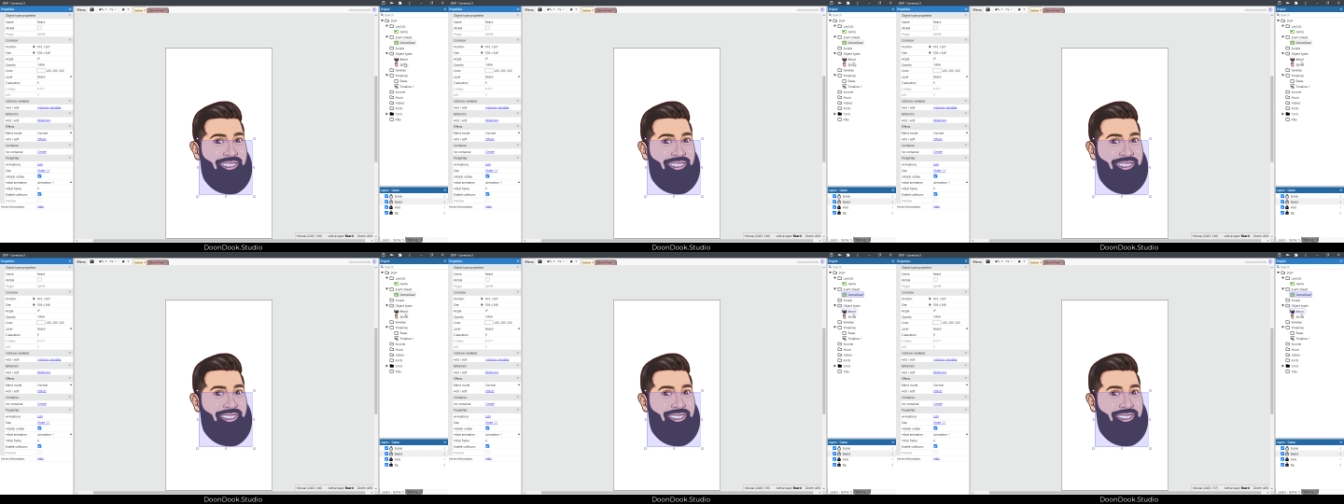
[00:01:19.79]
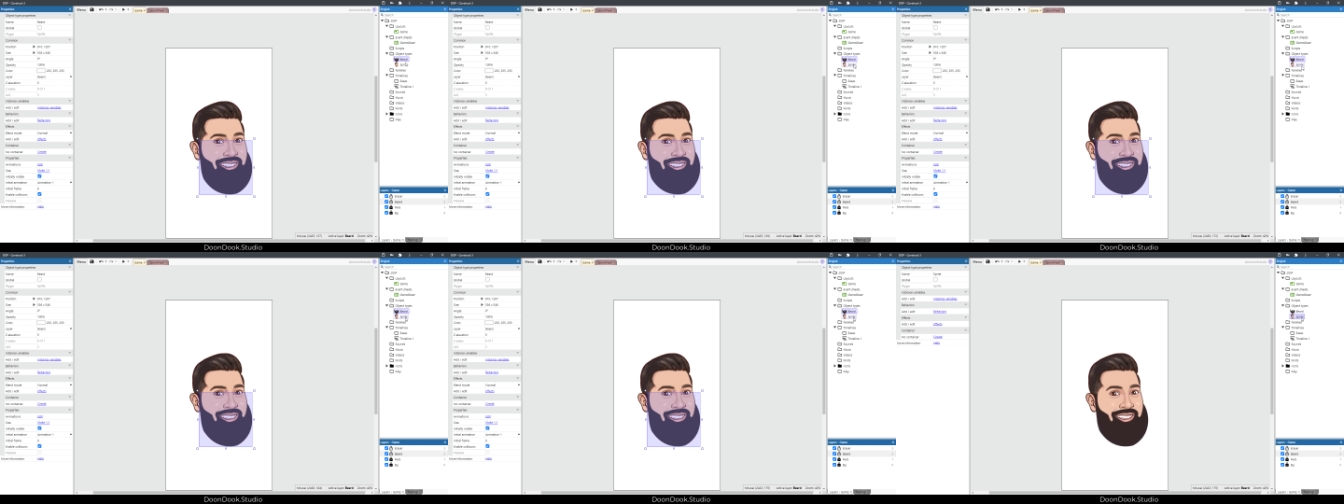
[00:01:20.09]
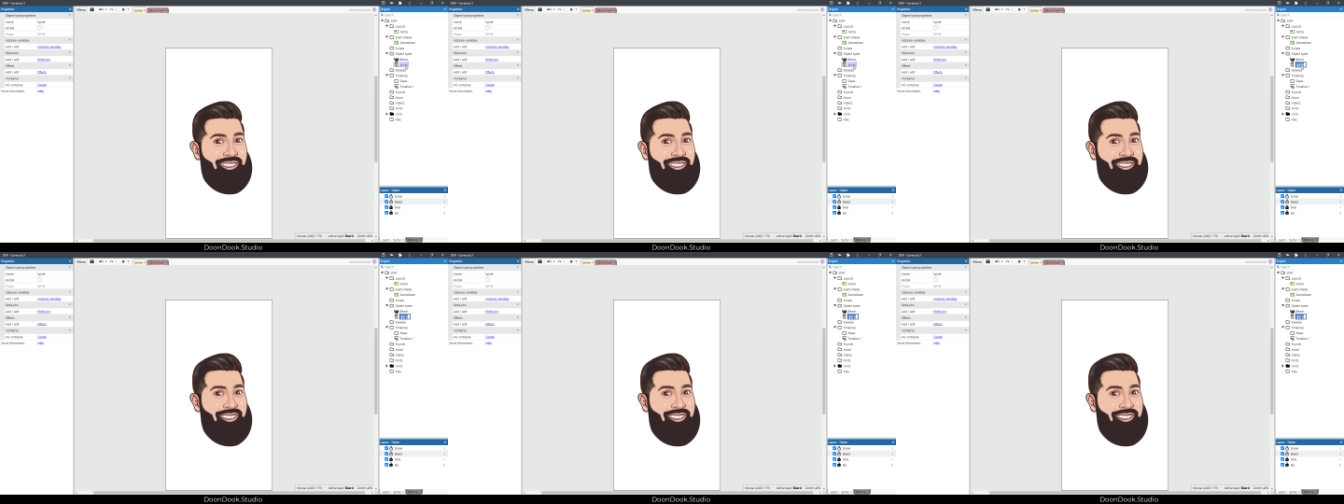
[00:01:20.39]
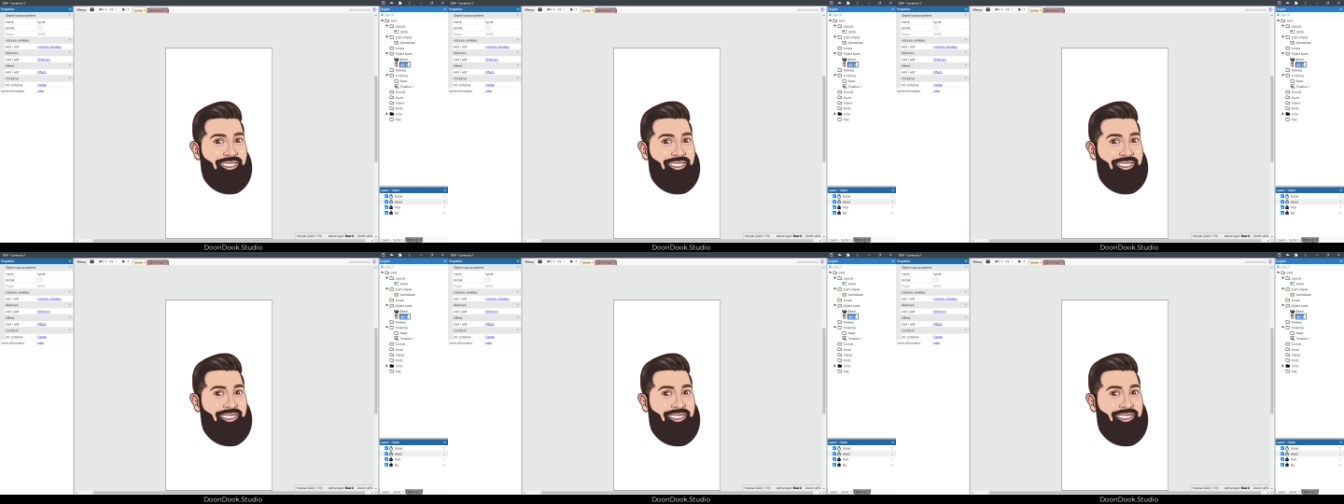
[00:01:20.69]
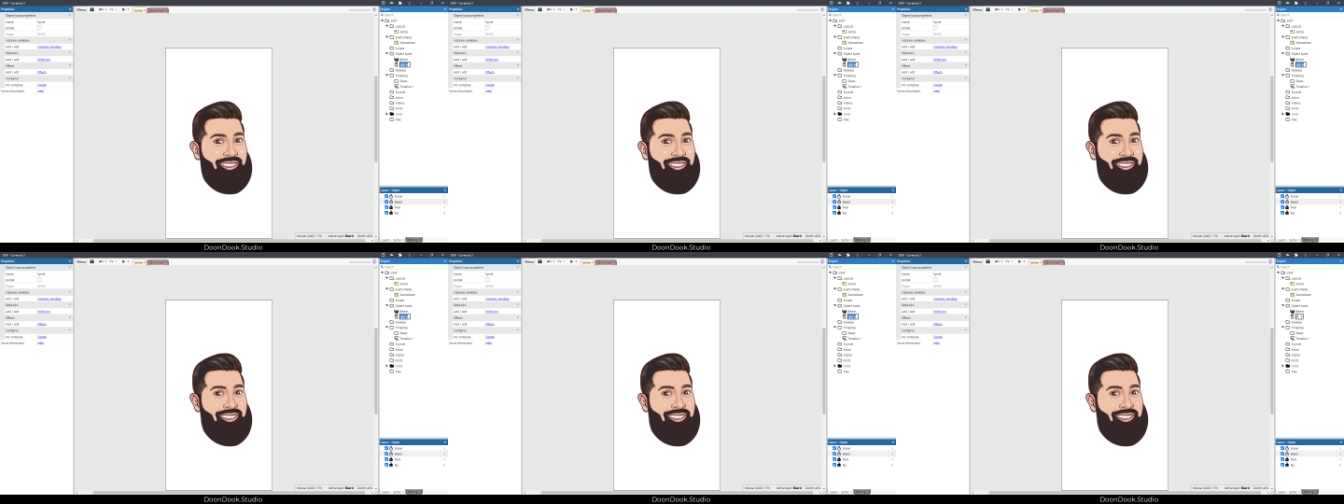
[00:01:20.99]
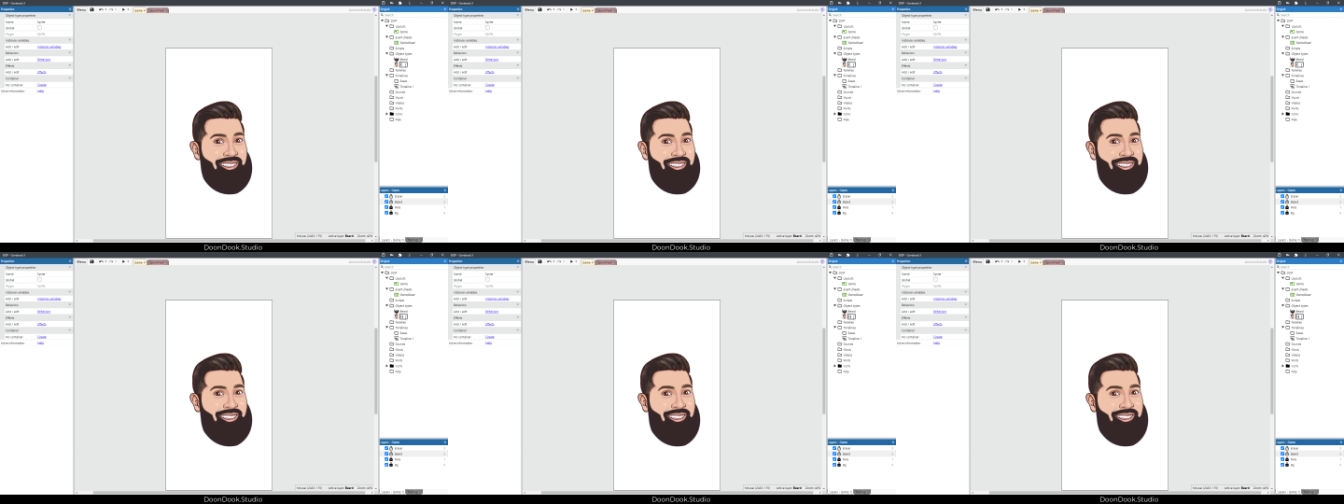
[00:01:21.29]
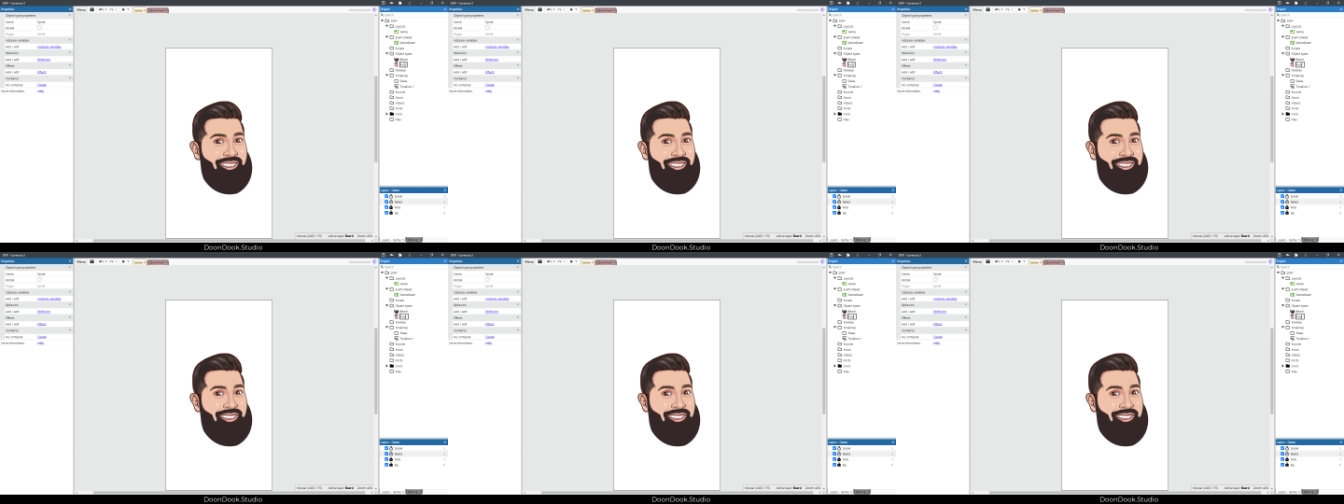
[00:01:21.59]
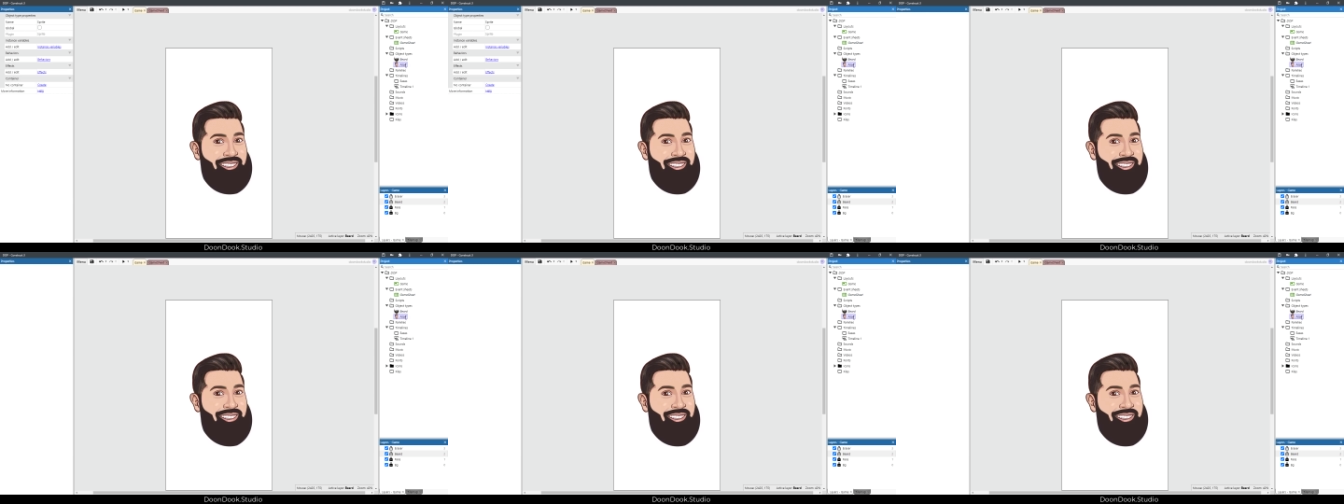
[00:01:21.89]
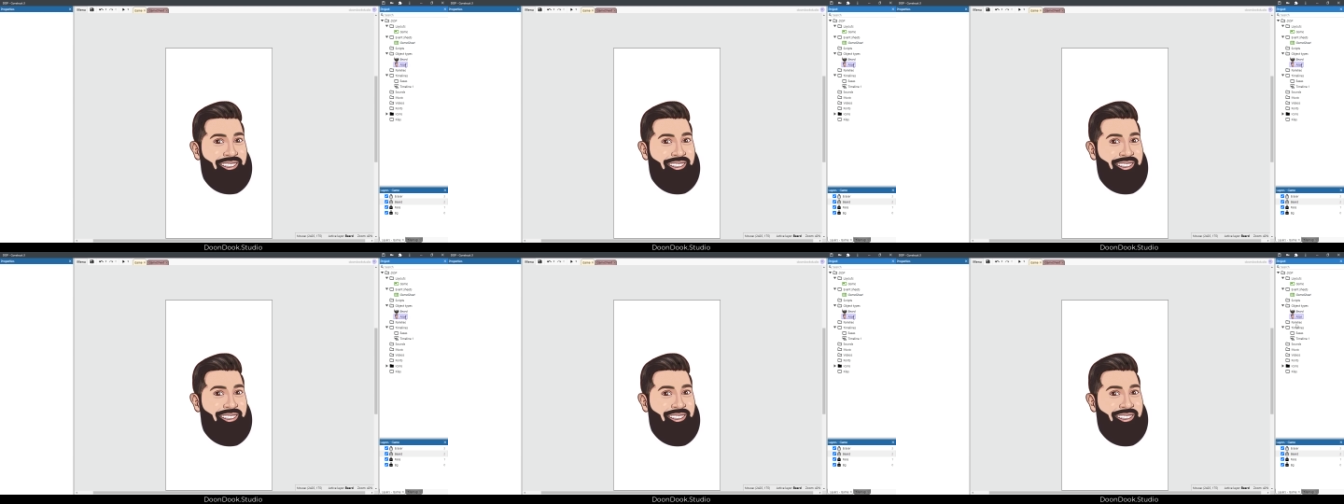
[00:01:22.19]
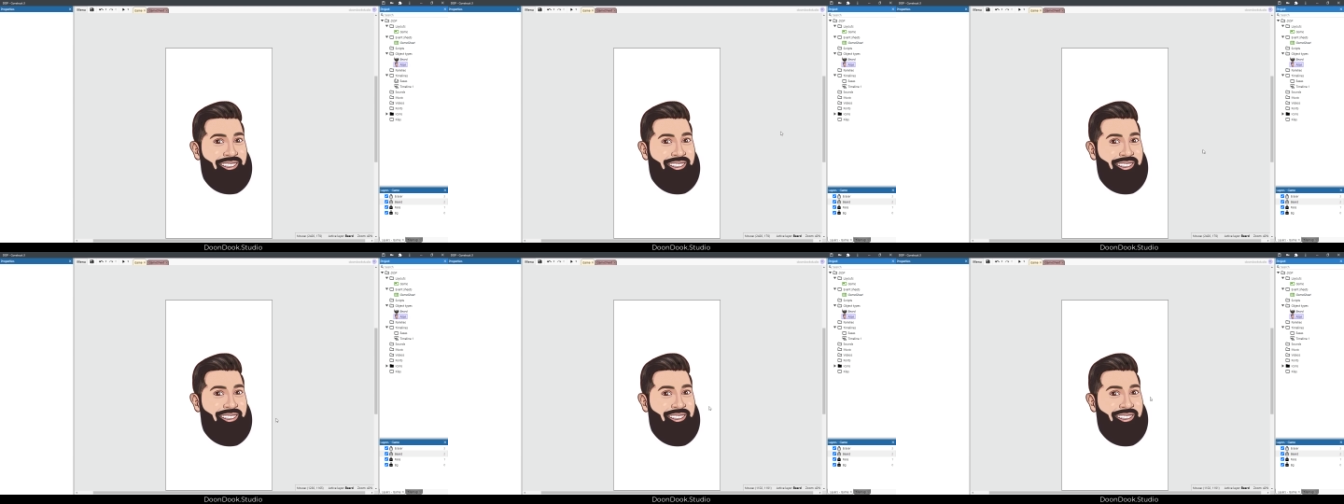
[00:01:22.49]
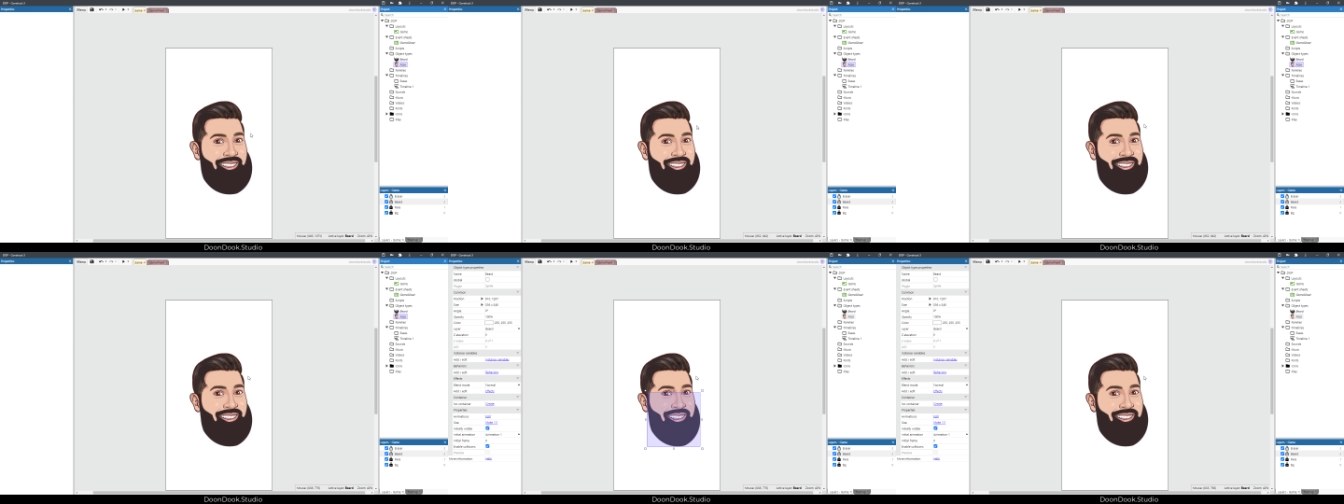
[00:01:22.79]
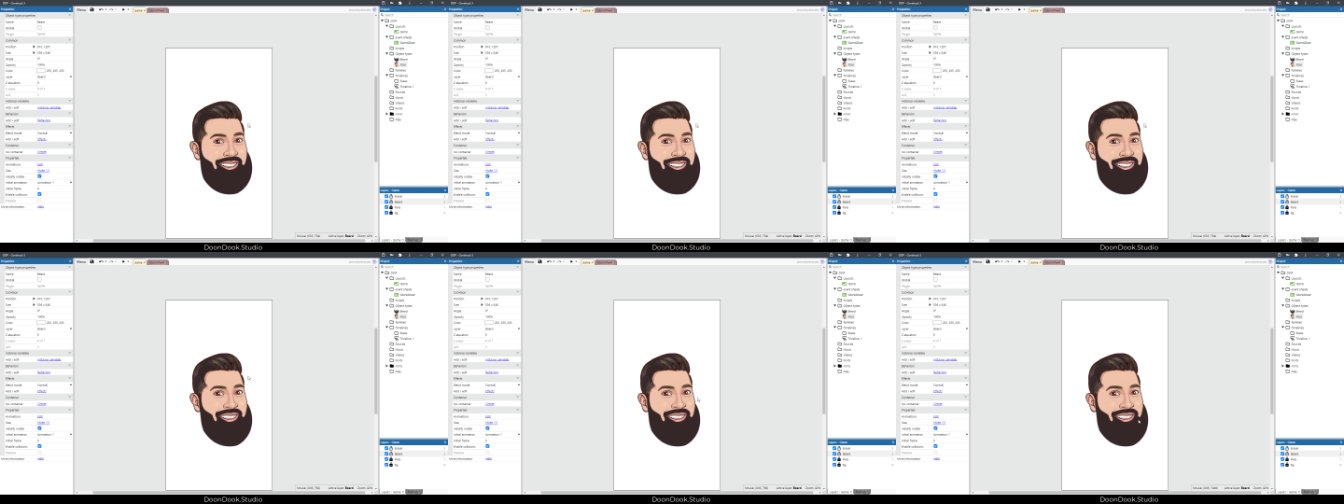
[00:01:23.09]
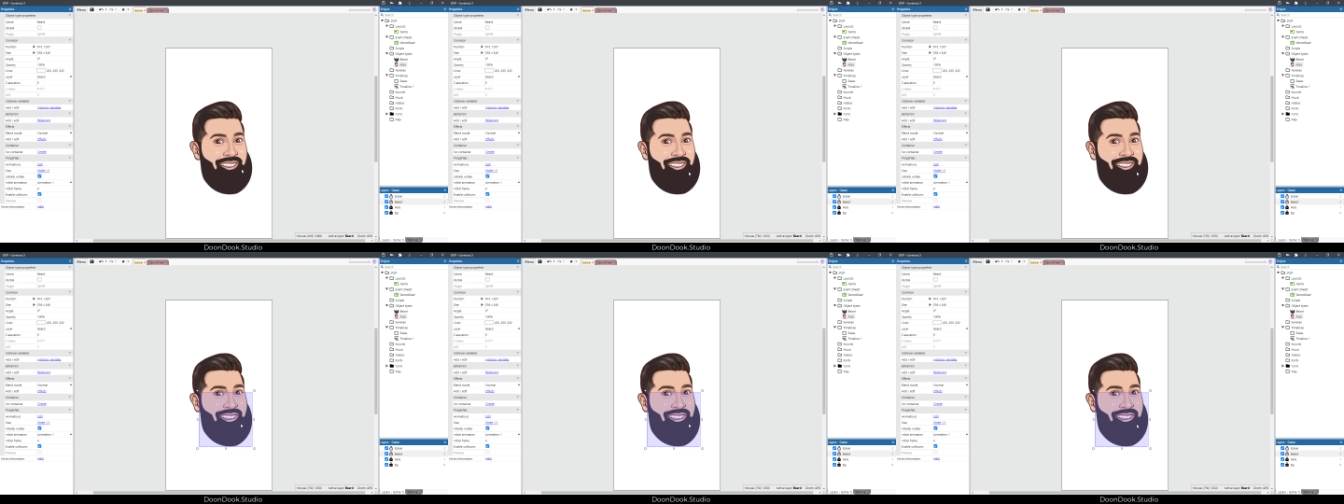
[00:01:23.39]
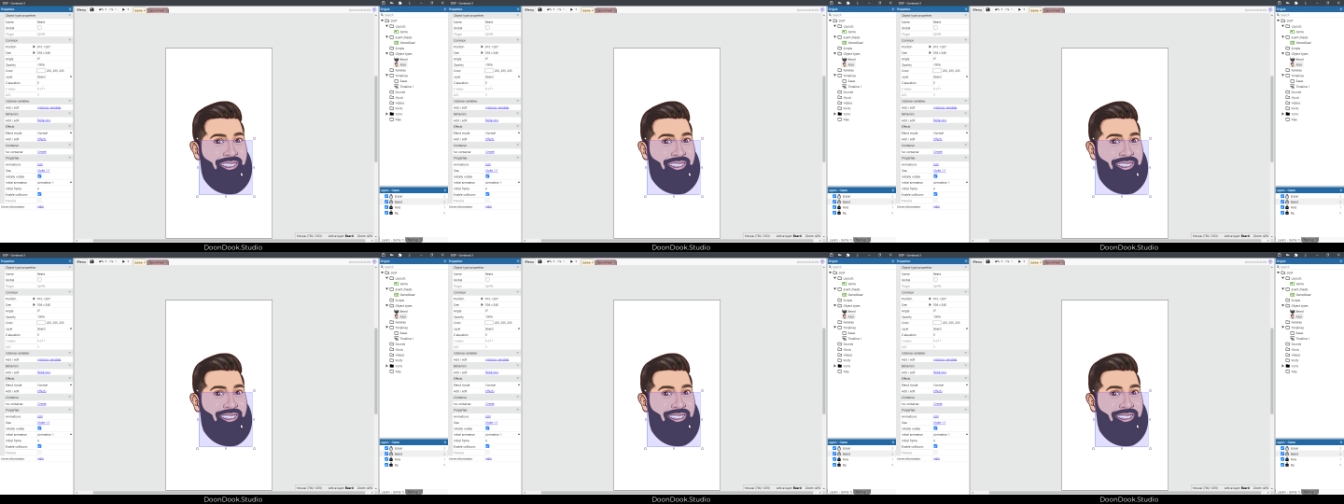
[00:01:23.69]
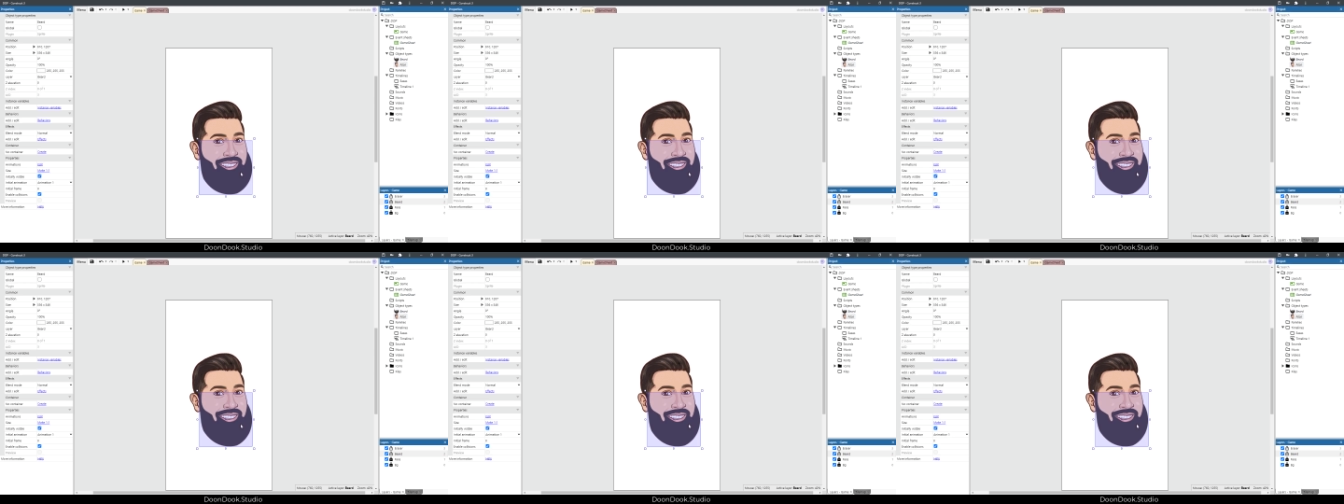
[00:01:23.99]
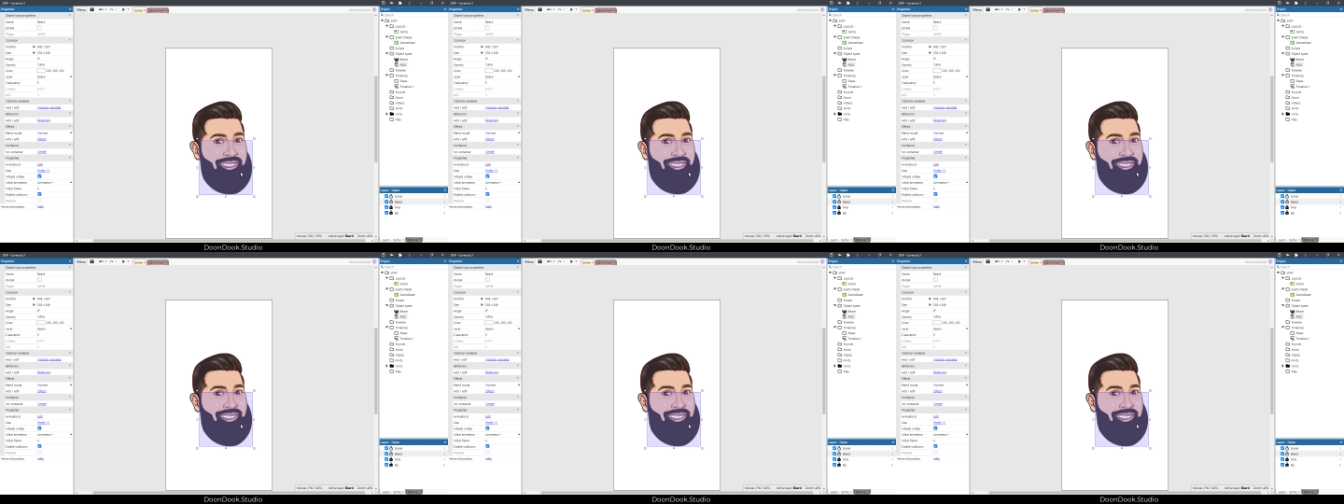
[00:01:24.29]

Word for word: This one needs to be face, and